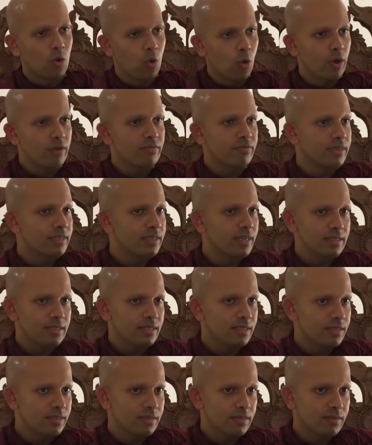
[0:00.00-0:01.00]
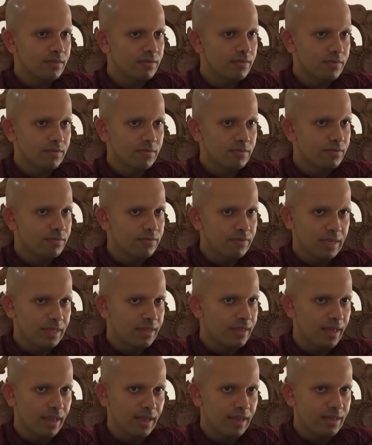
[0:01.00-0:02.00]
or if it doesn't
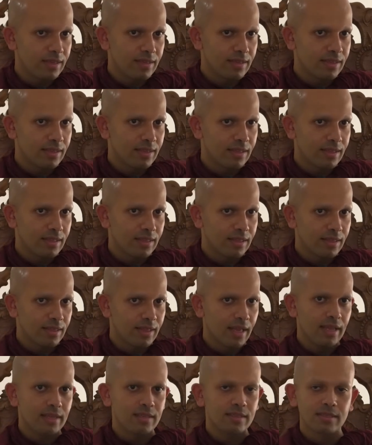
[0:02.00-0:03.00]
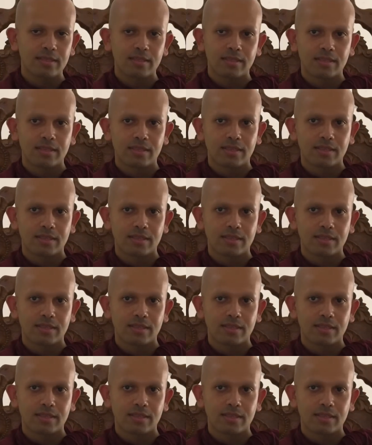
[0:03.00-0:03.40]
fit there, then